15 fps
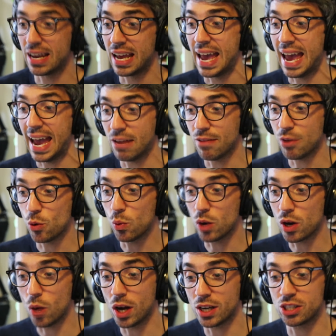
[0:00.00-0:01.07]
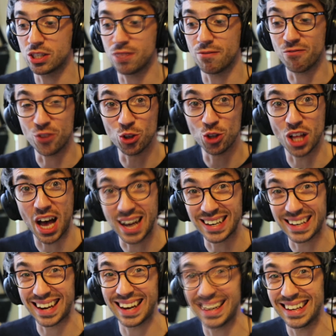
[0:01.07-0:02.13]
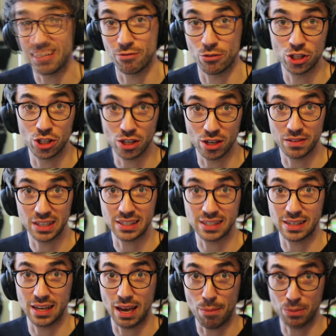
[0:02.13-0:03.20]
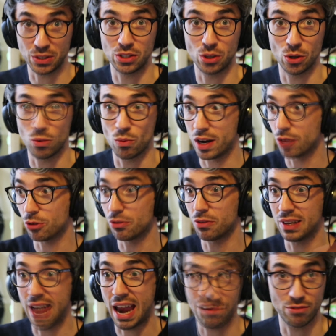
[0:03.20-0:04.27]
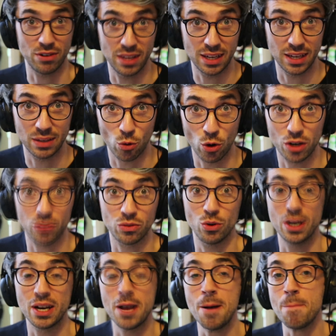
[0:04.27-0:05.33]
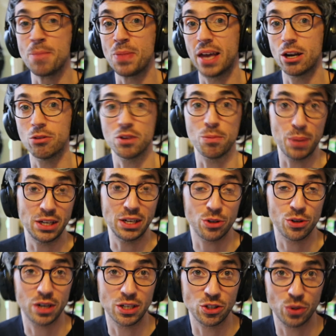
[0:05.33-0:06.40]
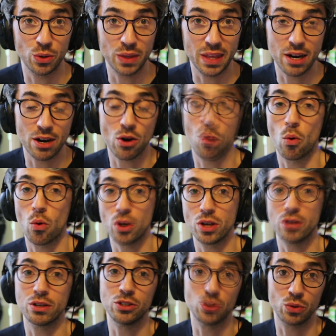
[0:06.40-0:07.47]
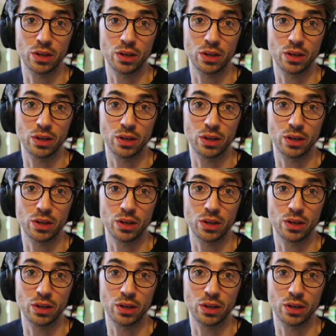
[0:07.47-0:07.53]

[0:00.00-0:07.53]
And if you want to watch the full uncut version of this episode where I go through everything and work through it, head over to Patreon and join there, or you can join